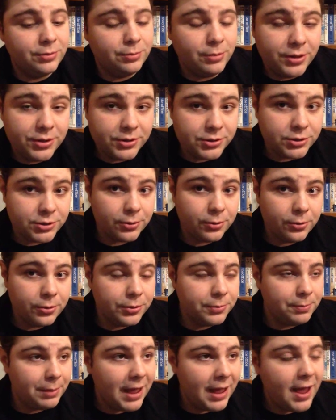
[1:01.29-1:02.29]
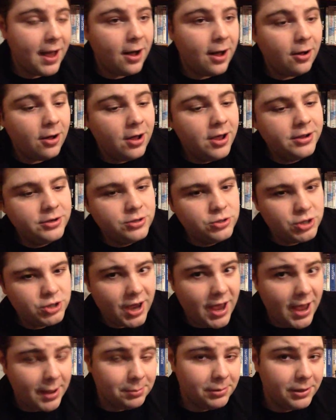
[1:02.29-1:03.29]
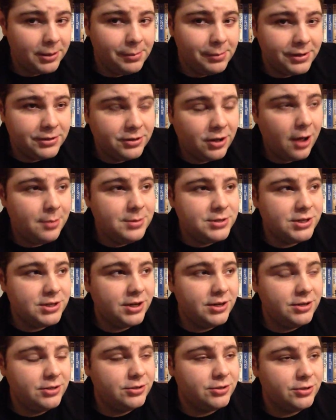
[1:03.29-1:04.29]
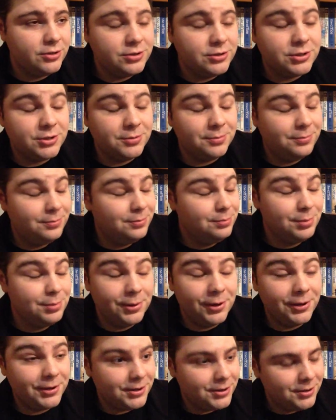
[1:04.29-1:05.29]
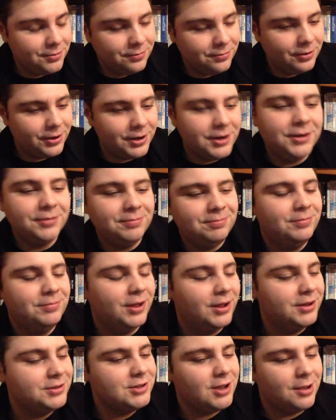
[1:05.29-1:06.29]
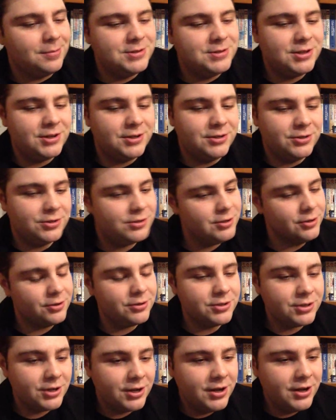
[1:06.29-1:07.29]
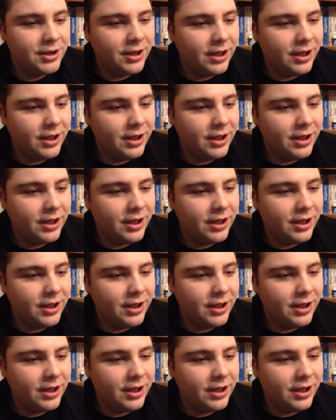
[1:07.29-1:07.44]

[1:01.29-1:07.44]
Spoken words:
with his old pal Jack, played by Thomas Haden Church, the brilliant and funny Thomas Haden Church,